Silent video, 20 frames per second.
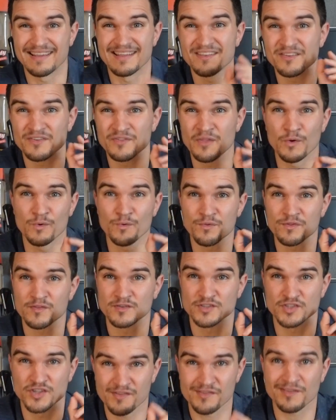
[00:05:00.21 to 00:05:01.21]
into those
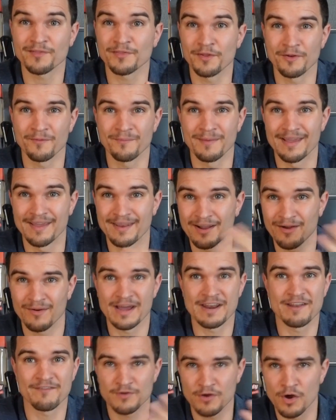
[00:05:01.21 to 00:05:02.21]
just a little bit and I'll
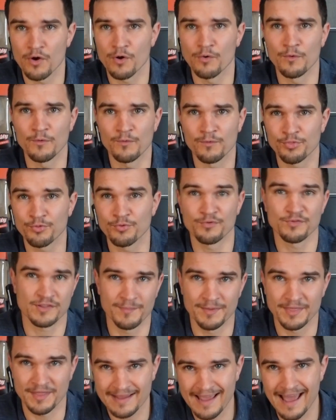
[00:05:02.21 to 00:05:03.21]
kind of go through some
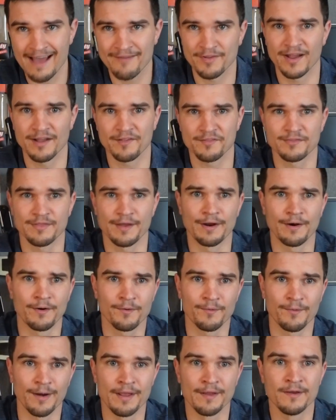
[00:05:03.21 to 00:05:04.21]
of the caveats there,
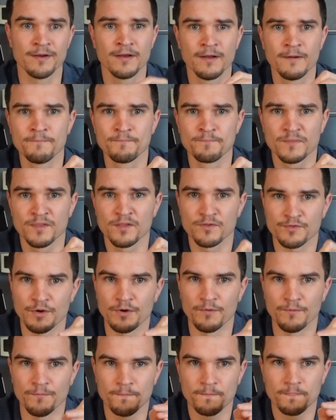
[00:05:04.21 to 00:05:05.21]
right?
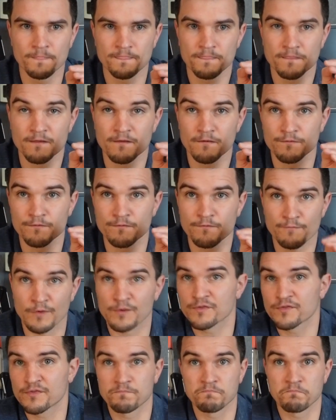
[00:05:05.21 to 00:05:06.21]
So
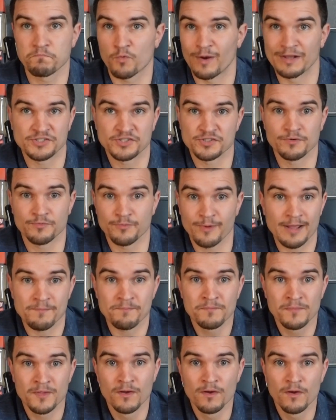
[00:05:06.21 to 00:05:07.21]
first question, right?
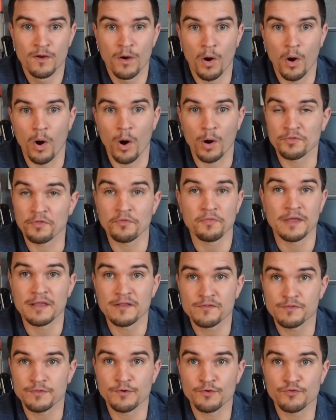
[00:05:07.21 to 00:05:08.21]
Are the
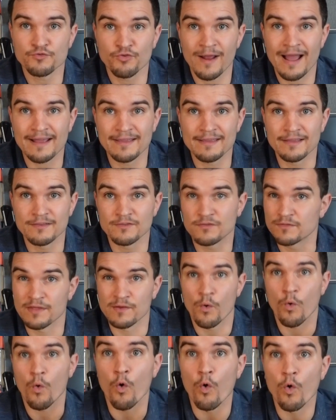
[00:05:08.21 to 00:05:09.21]
things that you're tracking, do
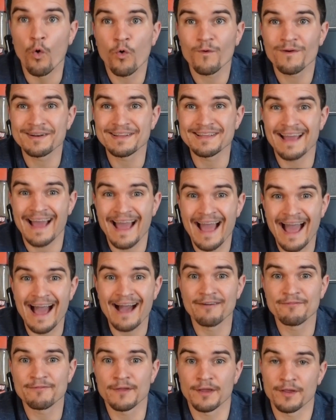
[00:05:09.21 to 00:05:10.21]
they already
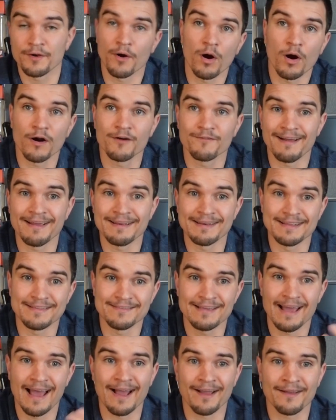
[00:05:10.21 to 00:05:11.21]
have an RFID
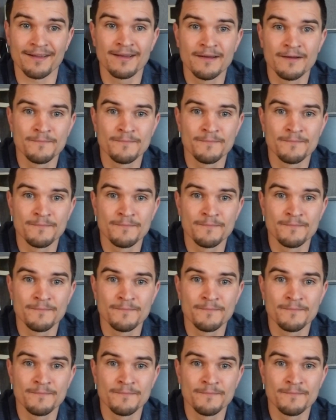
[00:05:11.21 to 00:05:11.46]
tag?